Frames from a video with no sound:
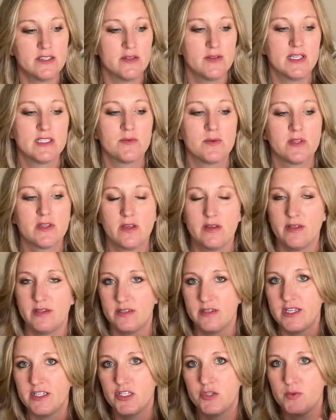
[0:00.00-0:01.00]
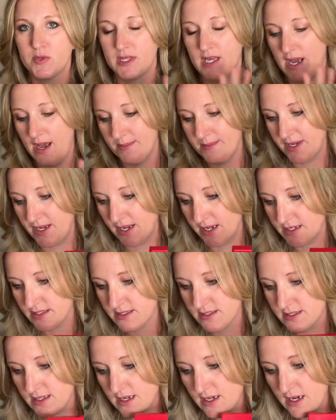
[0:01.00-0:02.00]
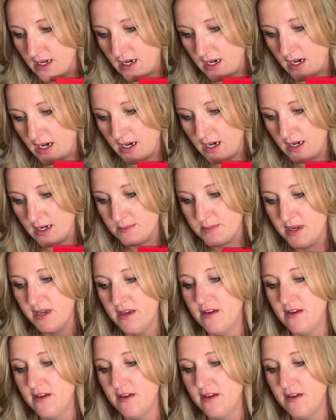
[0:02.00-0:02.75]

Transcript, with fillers: so that's what the, they do with the abacus, um,